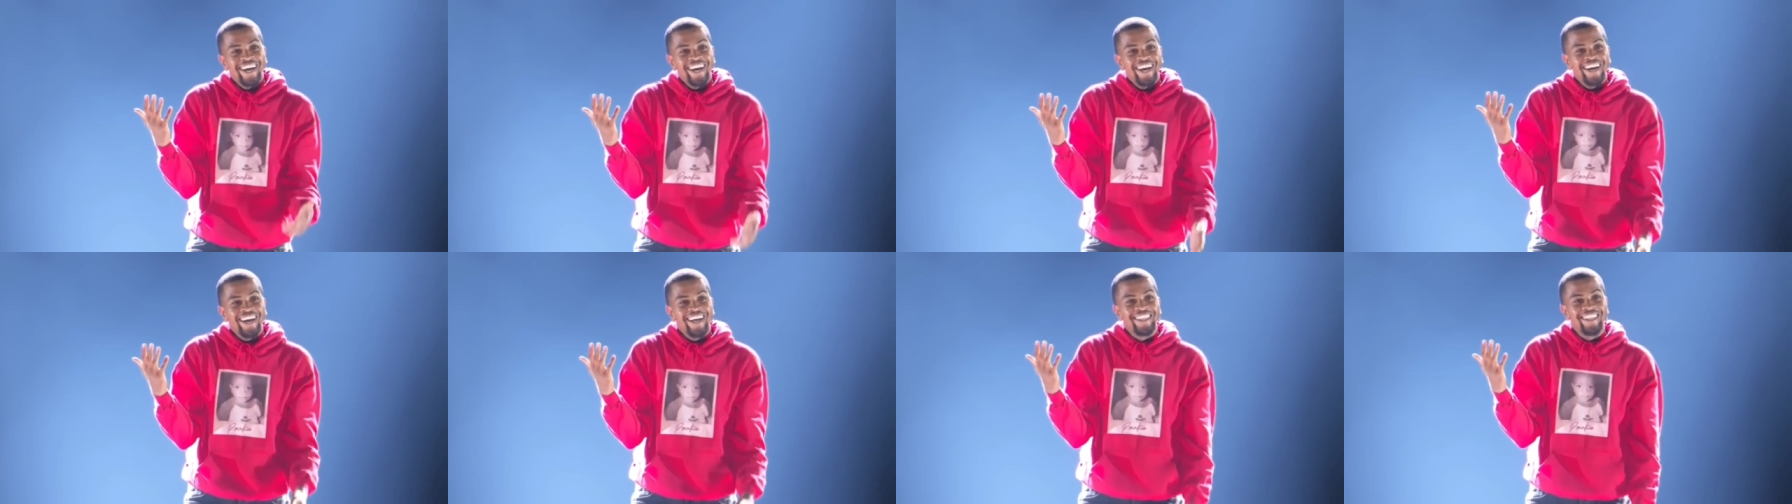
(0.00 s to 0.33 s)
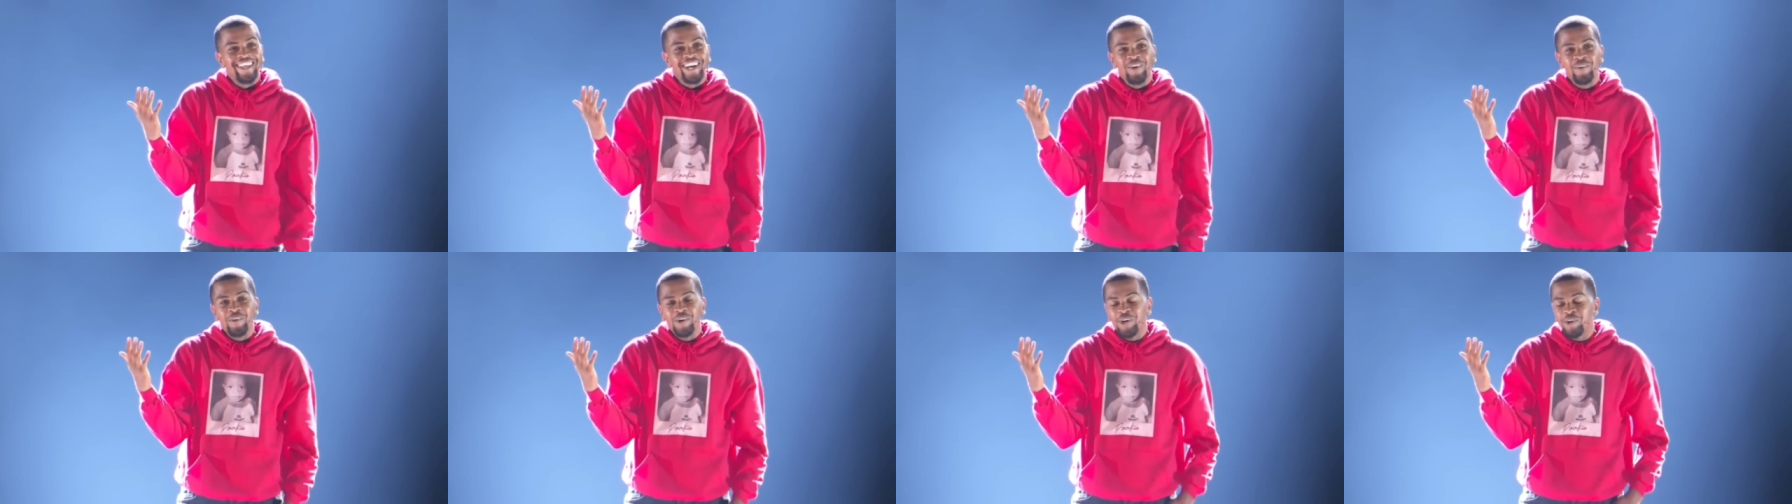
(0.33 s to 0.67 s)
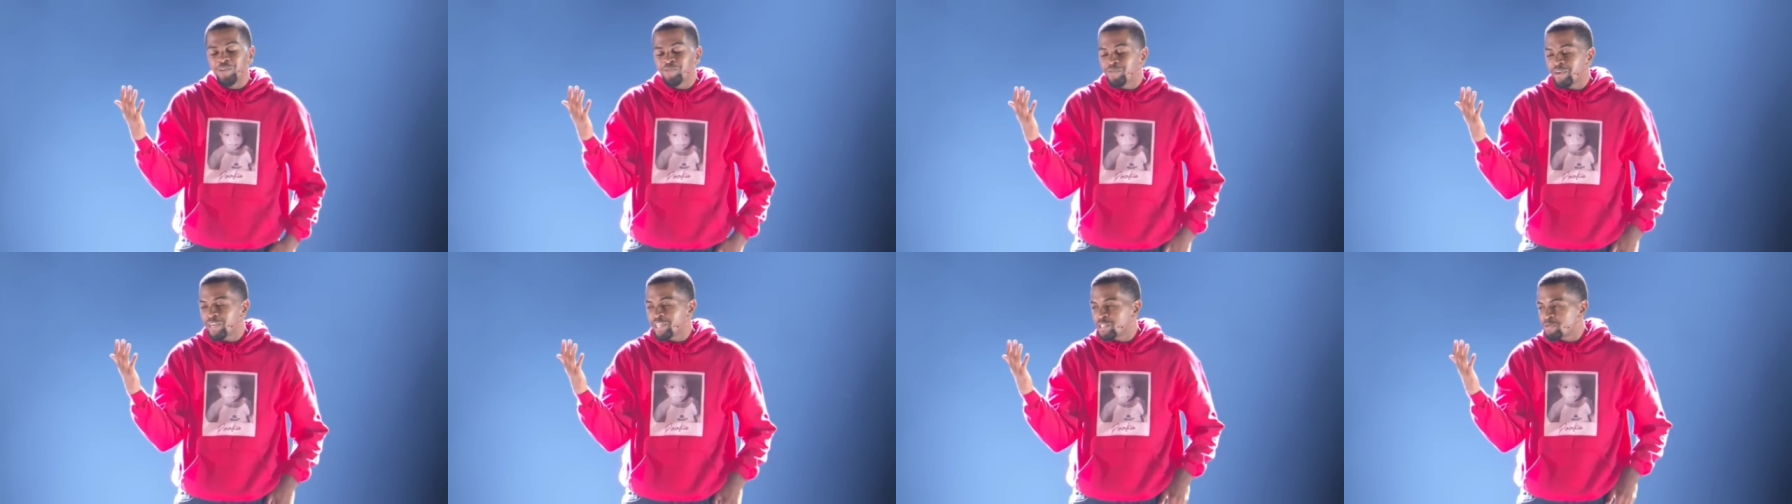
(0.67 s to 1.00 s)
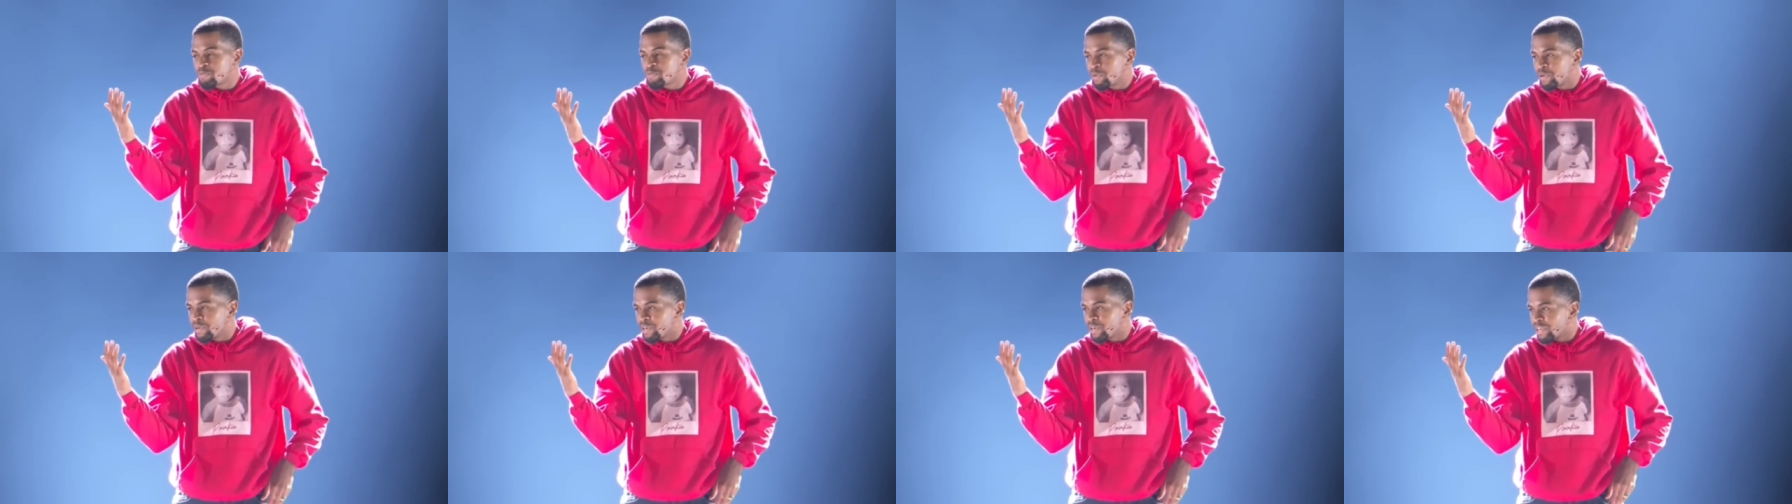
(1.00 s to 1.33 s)
And then I went on
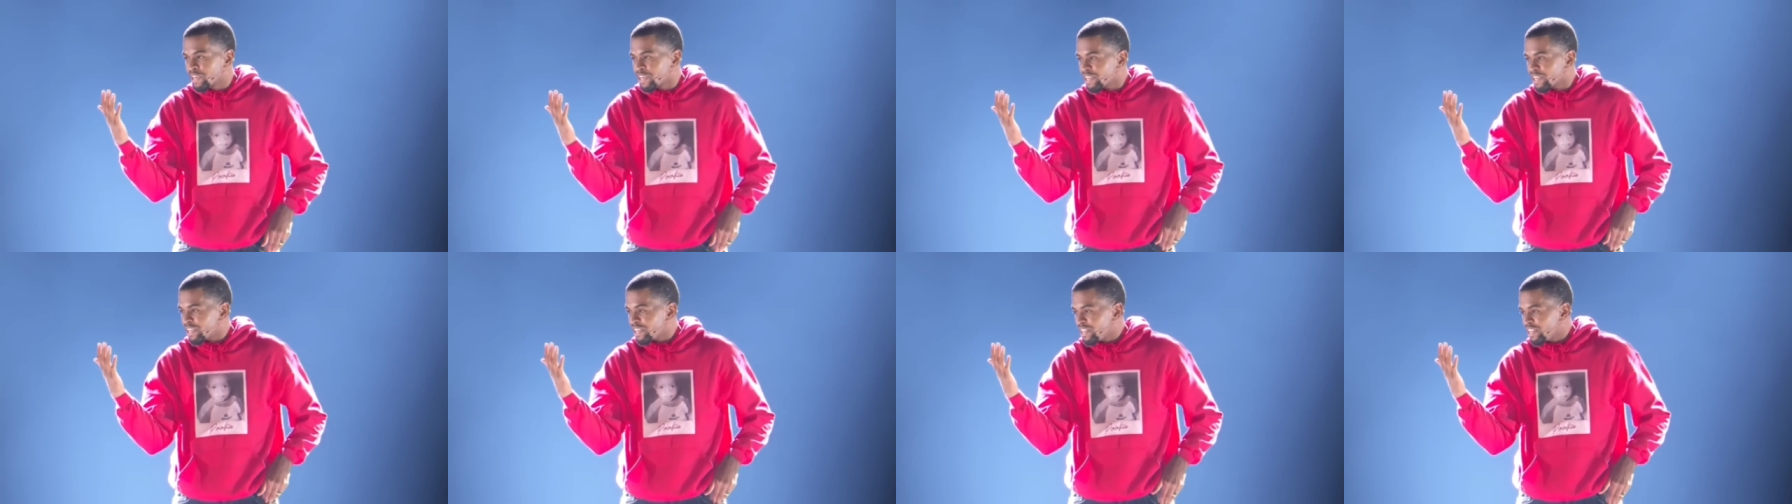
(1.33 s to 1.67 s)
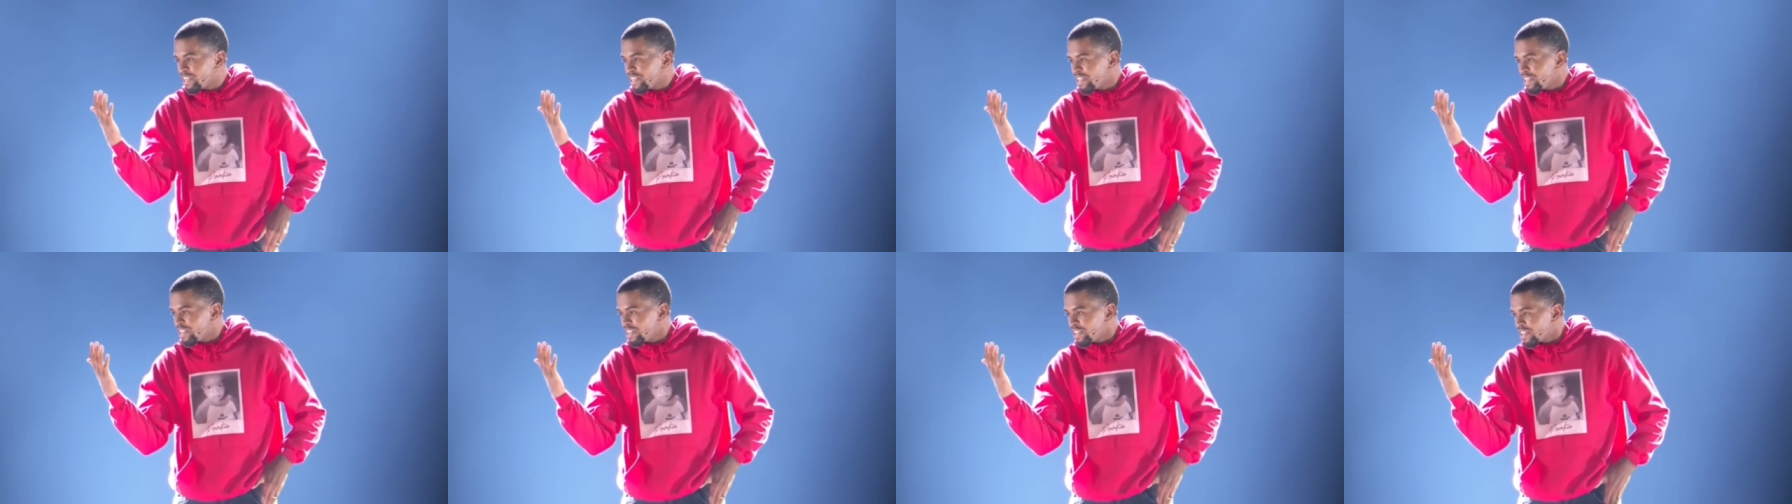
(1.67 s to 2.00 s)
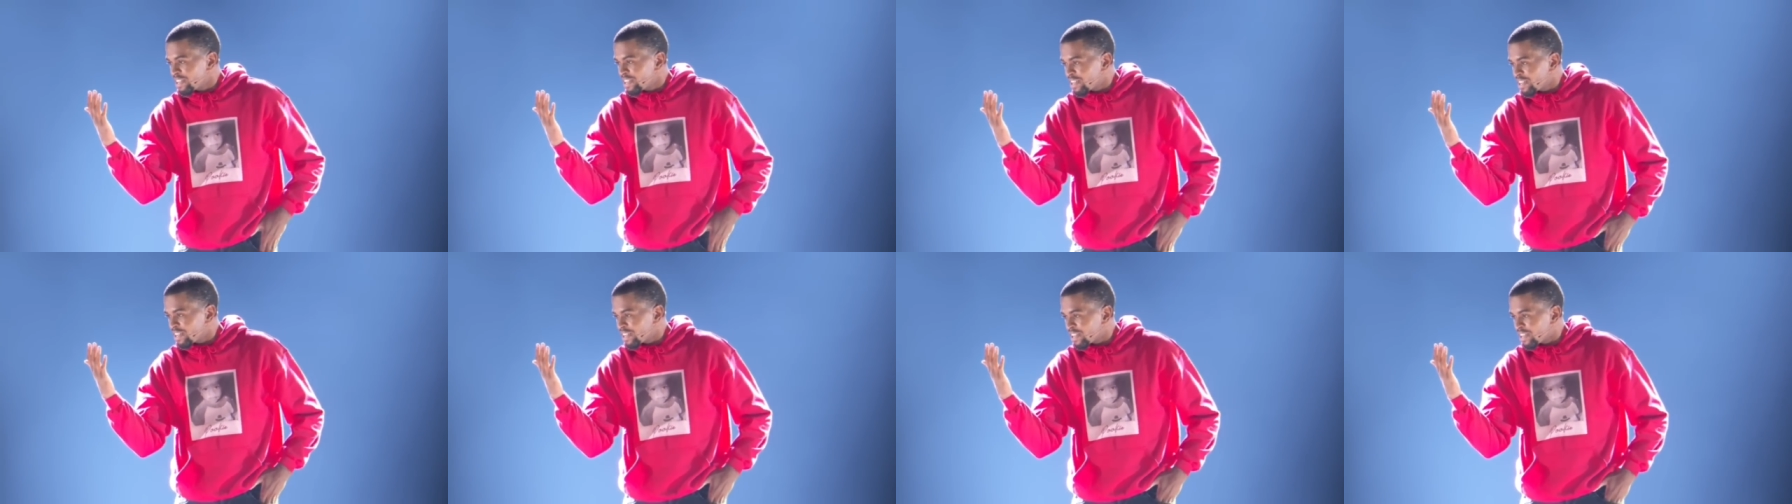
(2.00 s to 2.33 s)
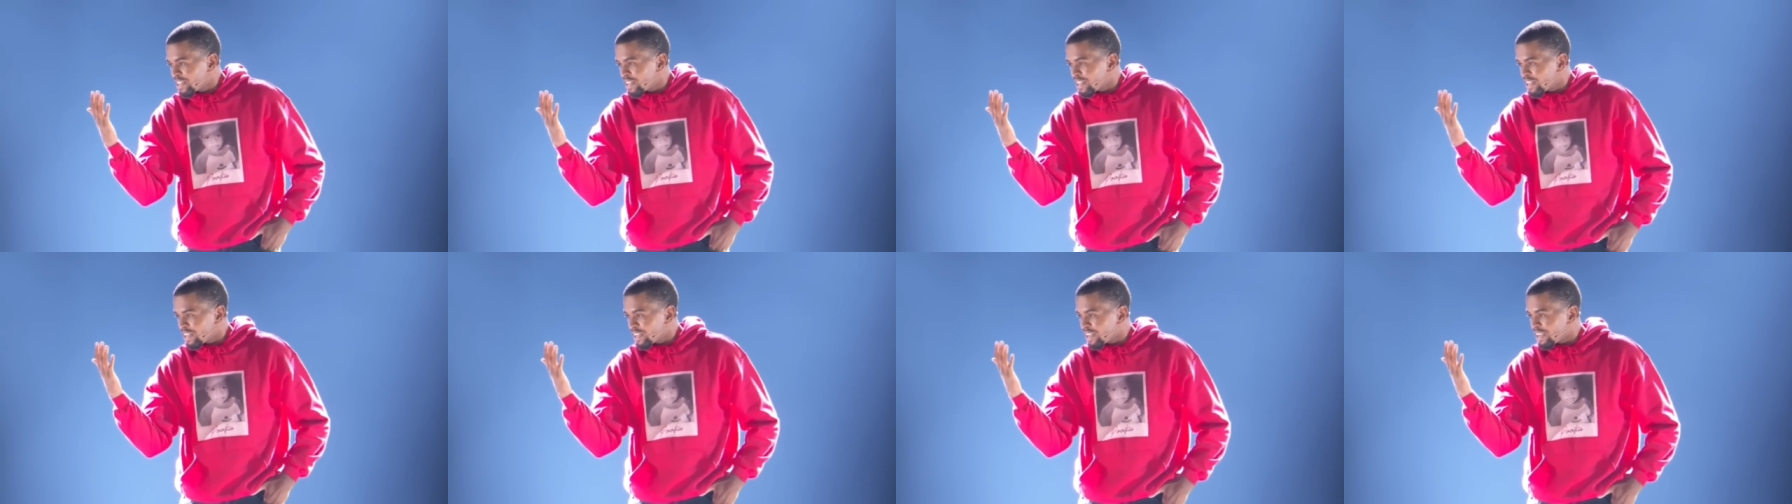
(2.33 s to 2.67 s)
Facebook.
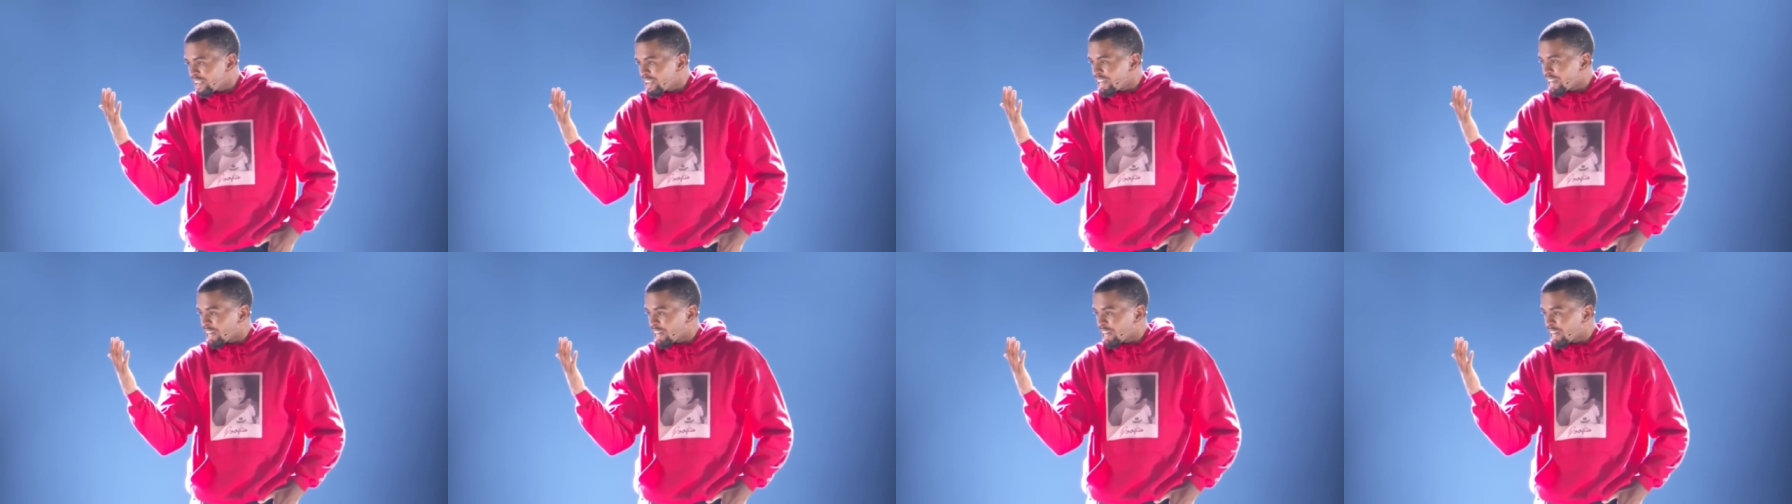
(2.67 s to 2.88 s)
And